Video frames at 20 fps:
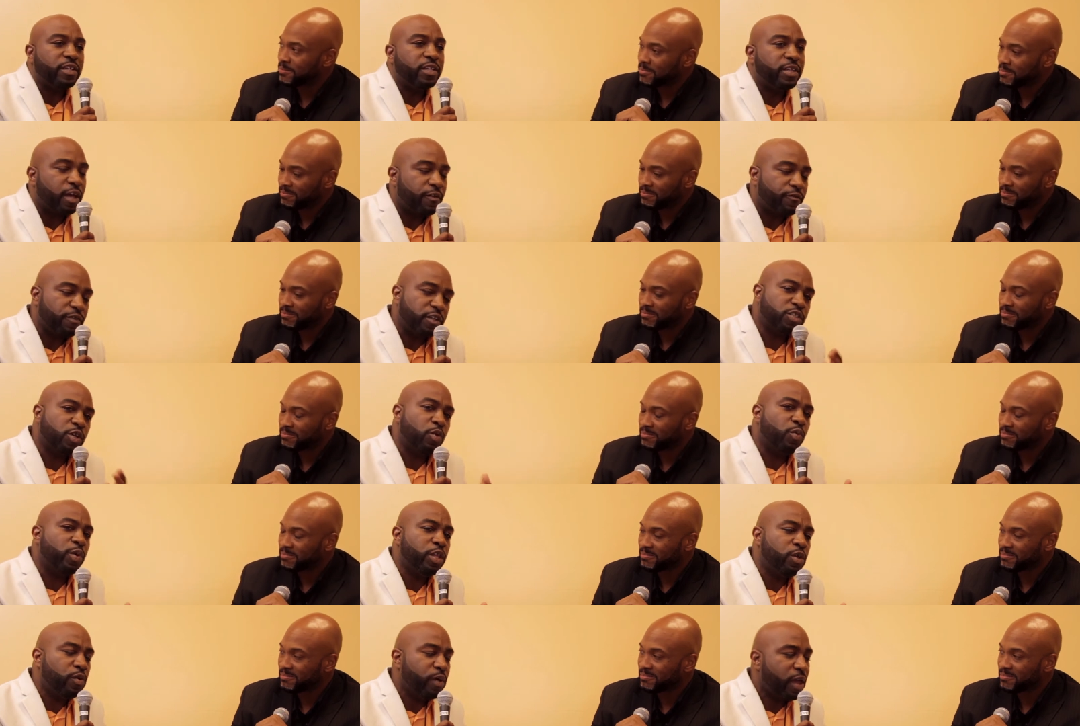Speaker 1: definitely. So
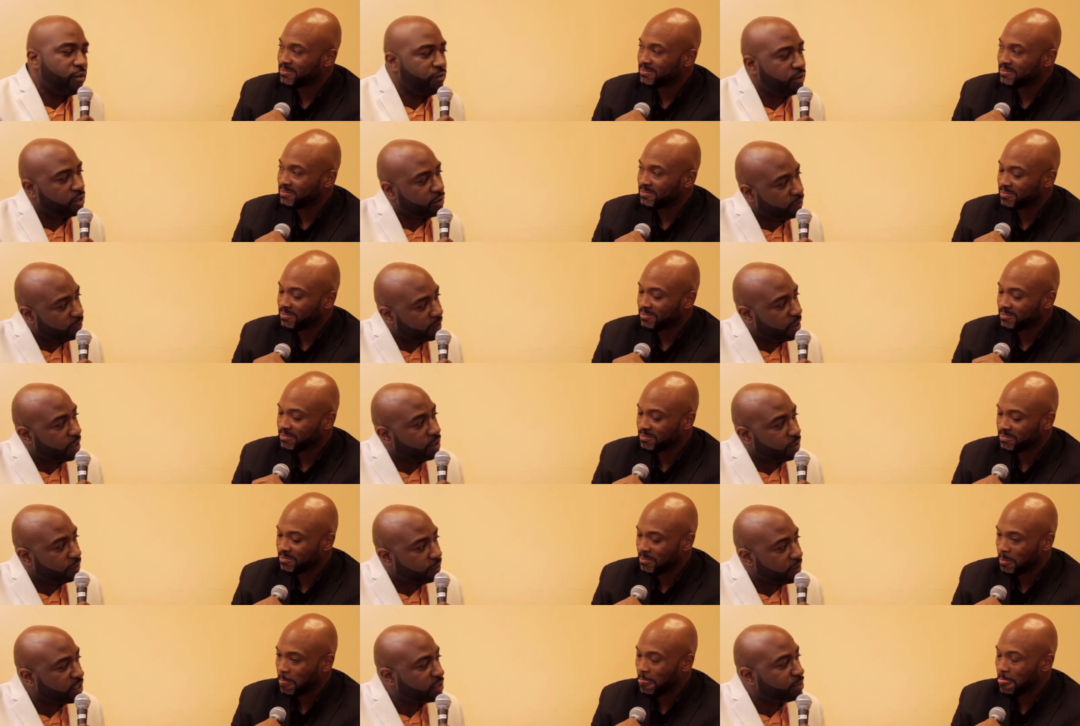when you have an event
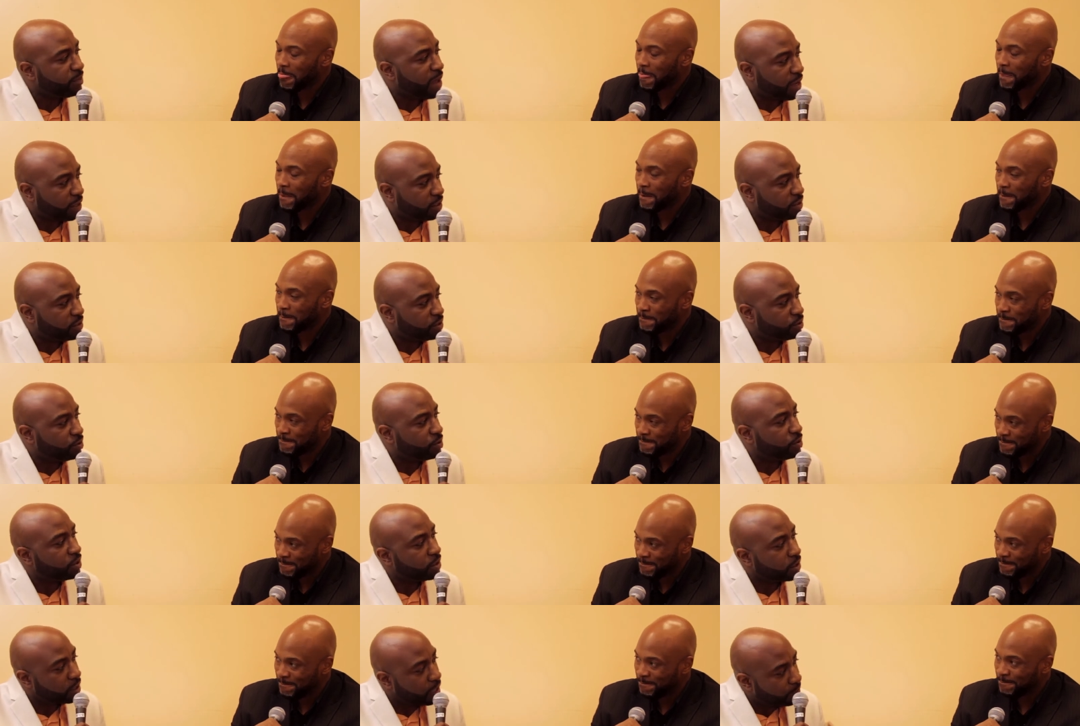of this
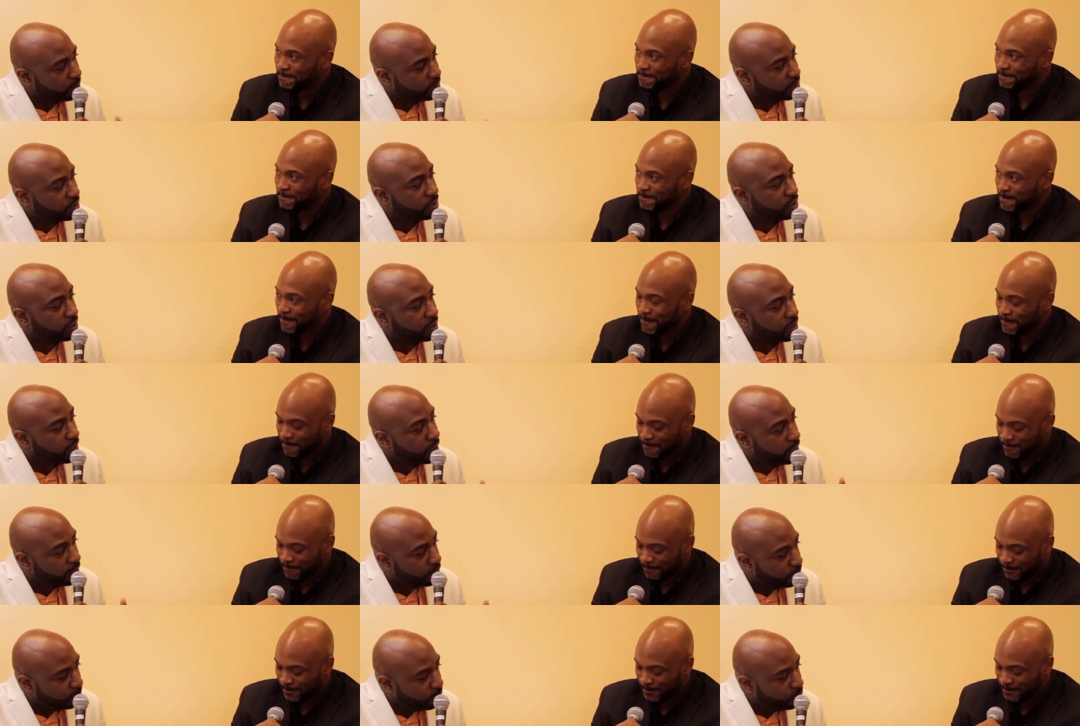magnitude coming to the
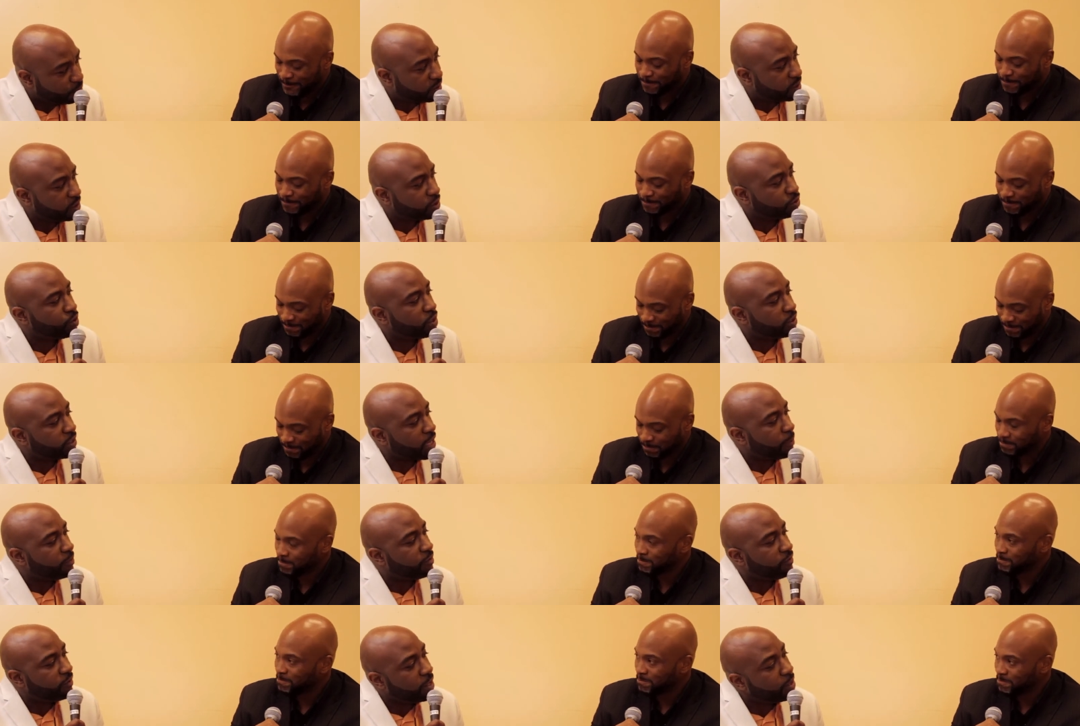communities, what
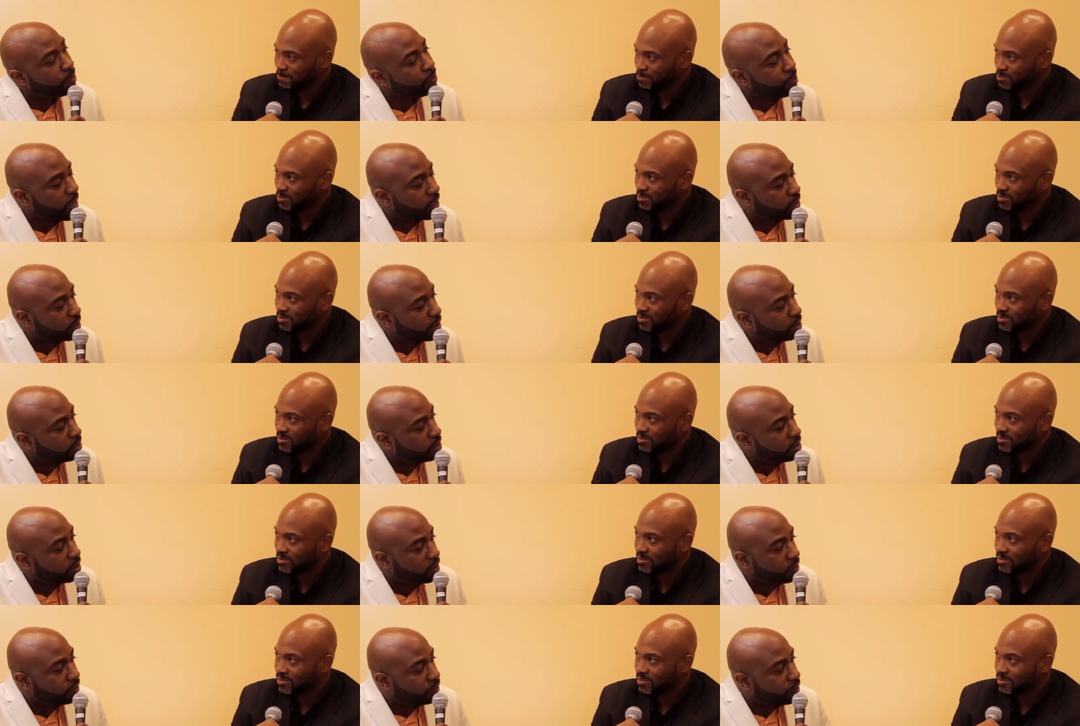type of impact are you
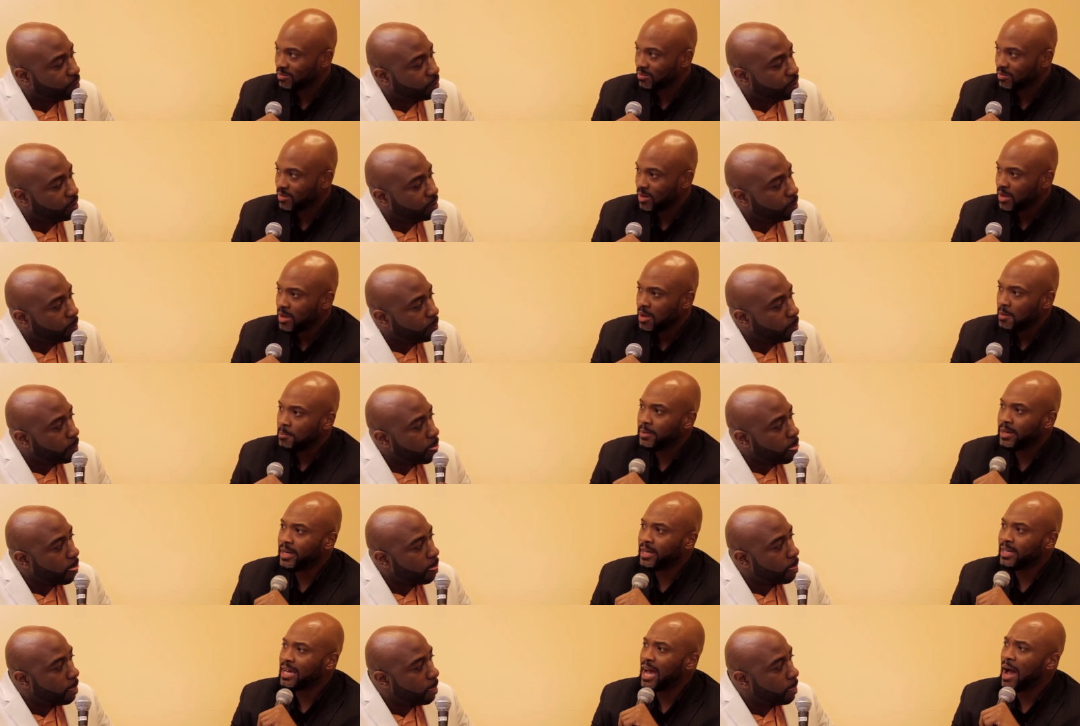looking for?
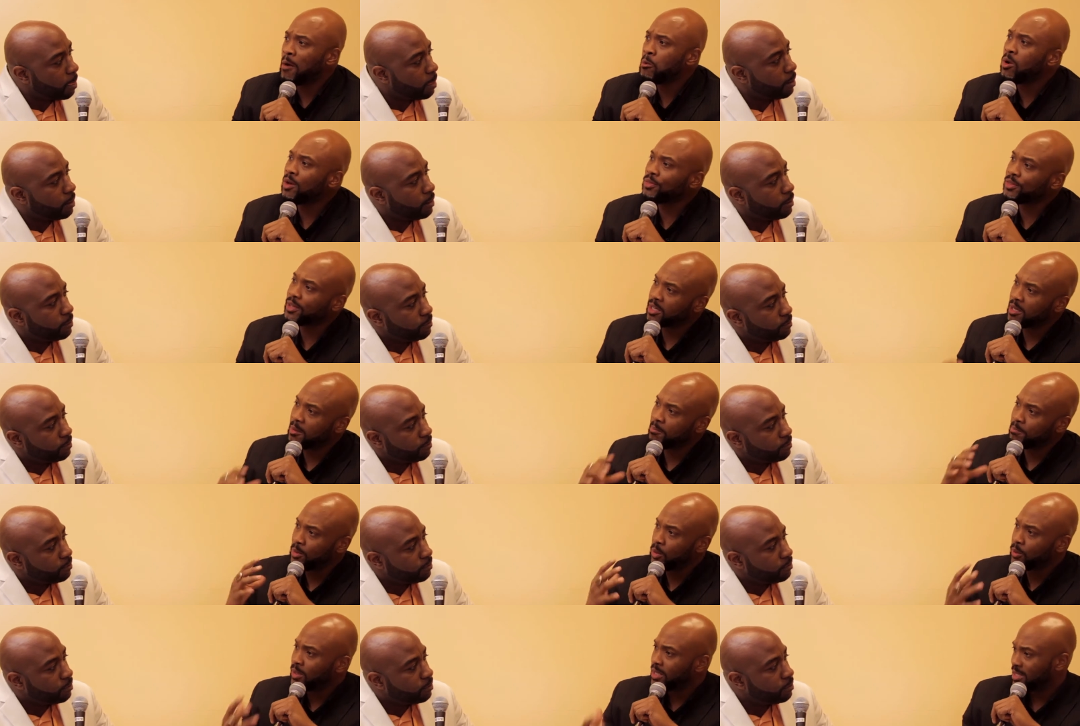
Speaker 2: Man, I want the
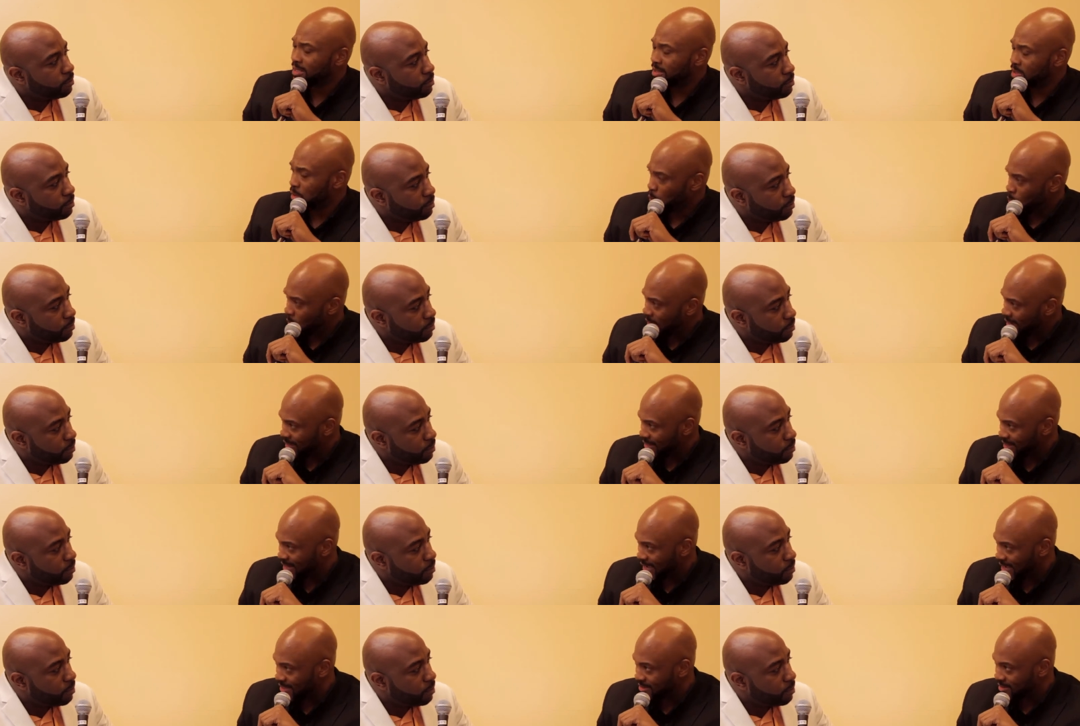community to
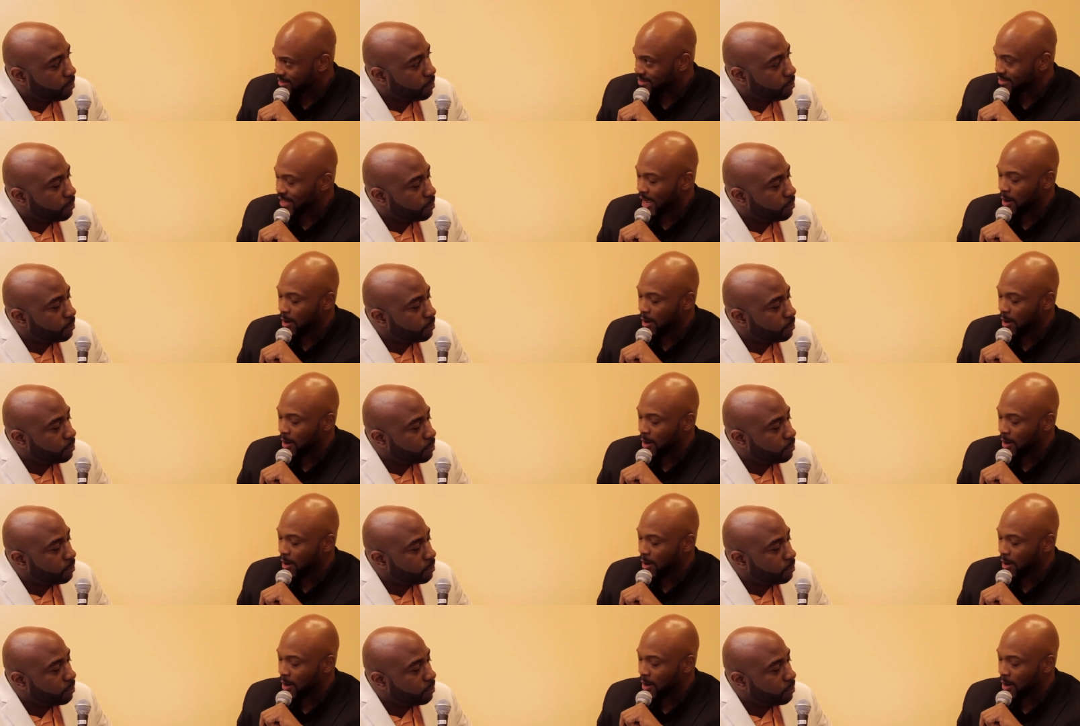recognize this. I